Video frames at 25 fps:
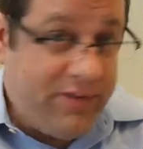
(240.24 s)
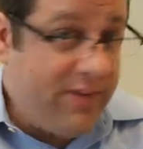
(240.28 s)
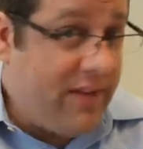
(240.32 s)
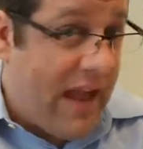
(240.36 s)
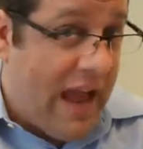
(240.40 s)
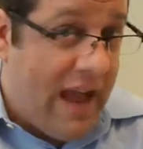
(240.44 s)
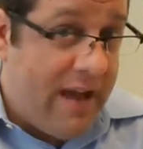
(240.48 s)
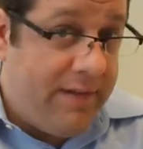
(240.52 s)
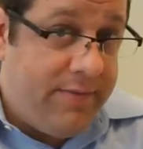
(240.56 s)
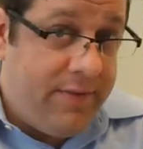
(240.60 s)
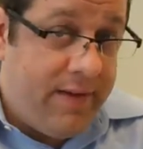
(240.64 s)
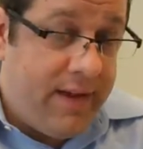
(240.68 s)

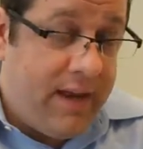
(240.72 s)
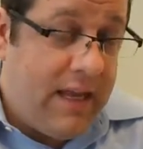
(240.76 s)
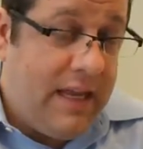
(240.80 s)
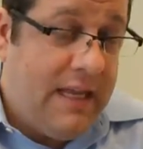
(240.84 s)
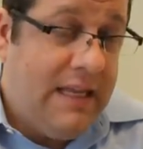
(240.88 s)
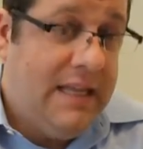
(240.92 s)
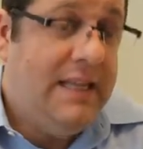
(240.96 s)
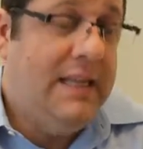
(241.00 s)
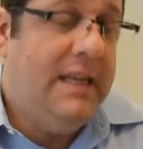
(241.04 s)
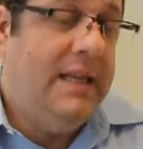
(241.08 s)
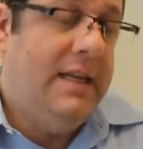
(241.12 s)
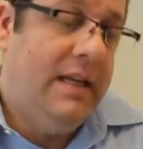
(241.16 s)

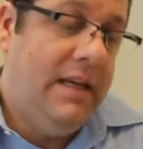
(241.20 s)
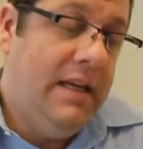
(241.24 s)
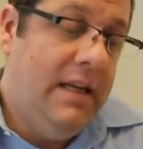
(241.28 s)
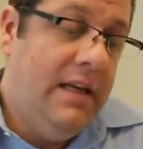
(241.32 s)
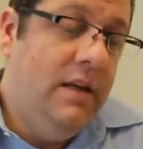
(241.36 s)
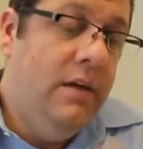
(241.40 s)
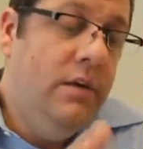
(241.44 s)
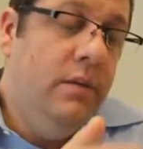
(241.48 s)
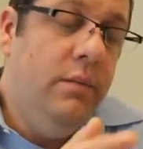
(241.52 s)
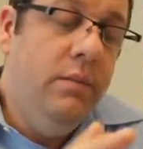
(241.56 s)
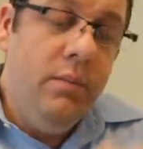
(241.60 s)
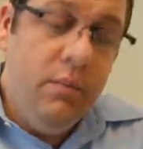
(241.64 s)
staffing,
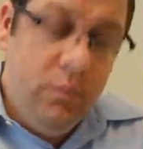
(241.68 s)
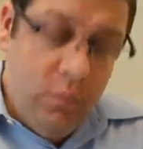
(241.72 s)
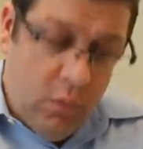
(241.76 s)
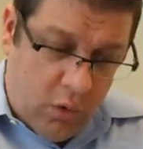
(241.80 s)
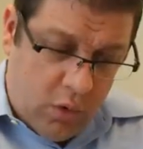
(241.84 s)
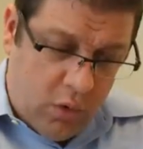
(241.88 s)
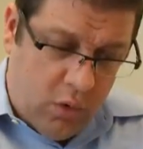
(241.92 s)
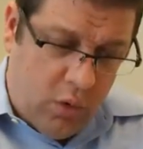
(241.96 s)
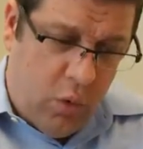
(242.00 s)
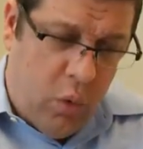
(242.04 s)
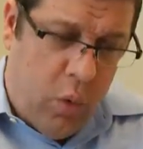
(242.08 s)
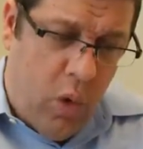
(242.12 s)

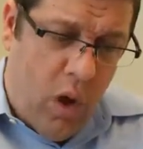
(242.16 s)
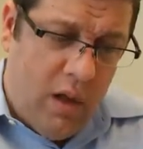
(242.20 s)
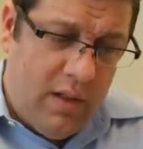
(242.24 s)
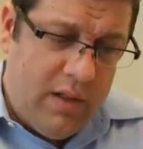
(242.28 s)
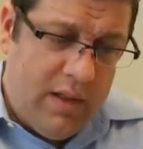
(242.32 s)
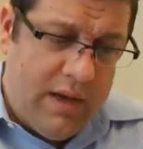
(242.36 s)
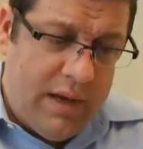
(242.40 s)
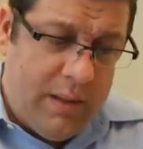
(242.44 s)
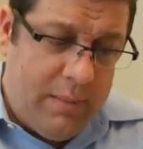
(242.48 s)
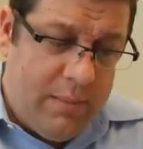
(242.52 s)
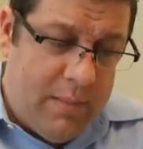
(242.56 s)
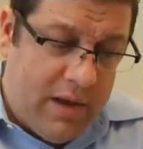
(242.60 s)

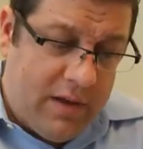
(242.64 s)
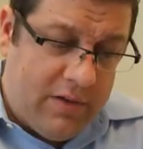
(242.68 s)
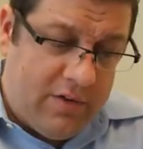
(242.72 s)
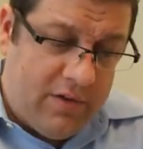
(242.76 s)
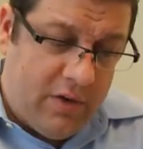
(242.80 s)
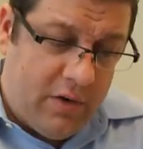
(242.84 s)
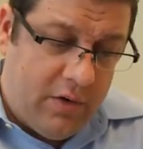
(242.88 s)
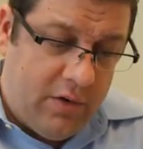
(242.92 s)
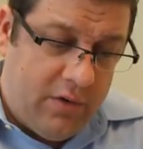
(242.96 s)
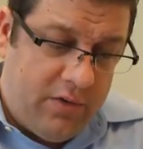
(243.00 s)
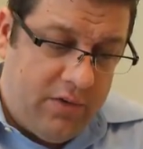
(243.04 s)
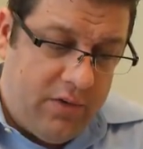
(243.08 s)
quality
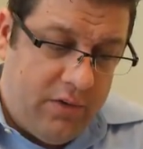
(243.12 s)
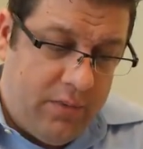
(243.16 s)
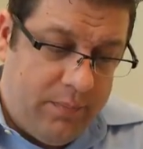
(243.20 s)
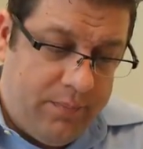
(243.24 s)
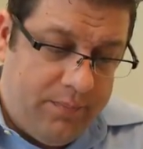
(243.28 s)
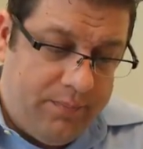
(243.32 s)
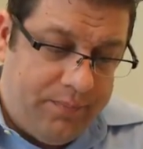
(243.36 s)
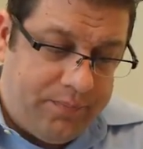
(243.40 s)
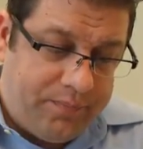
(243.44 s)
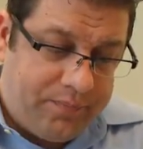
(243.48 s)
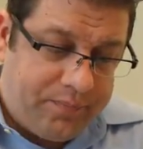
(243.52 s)
measures.